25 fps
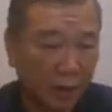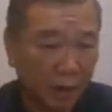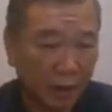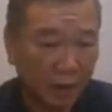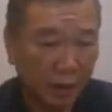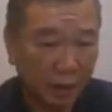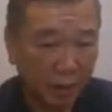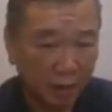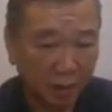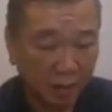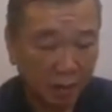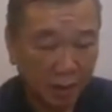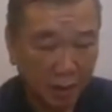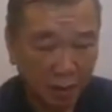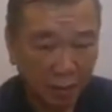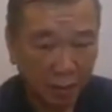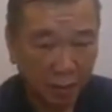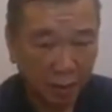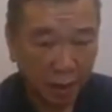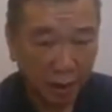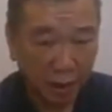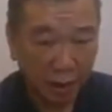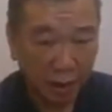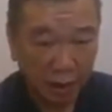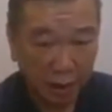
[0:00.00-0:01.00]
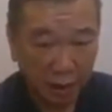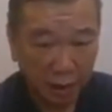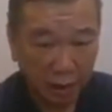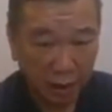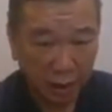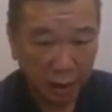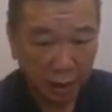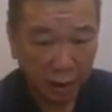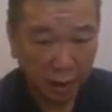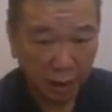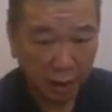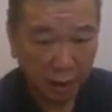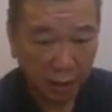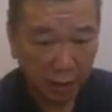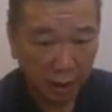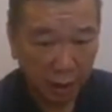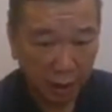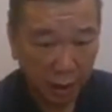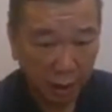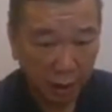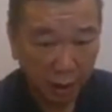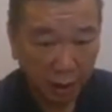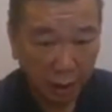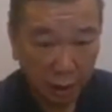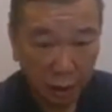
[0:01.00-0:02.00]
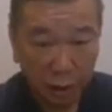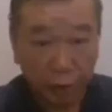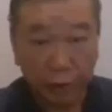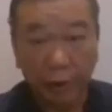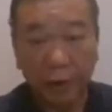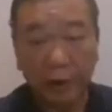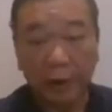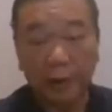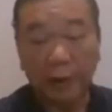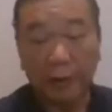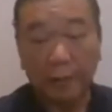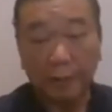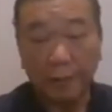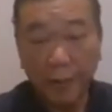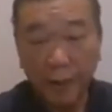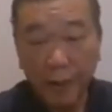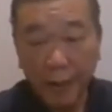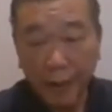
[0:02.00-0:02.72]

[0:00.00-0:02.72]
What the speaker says: and become very deteriorate now.